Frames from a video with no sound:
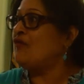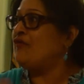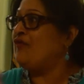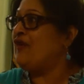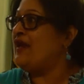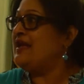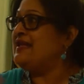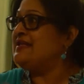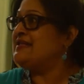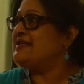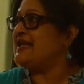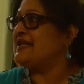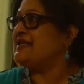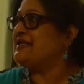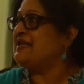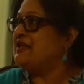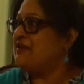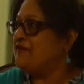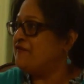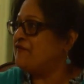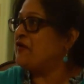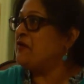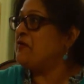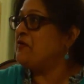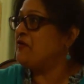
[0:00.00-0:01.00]
veins at a
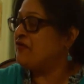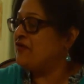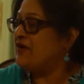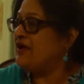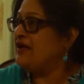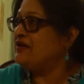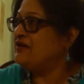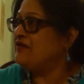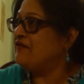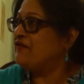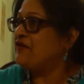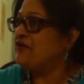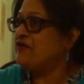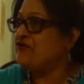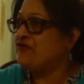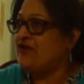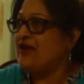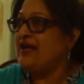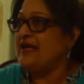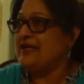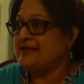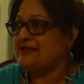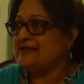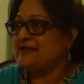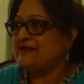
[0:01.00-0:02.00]
different
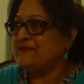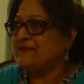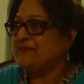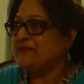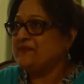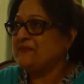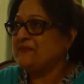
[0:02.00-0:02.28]
rate.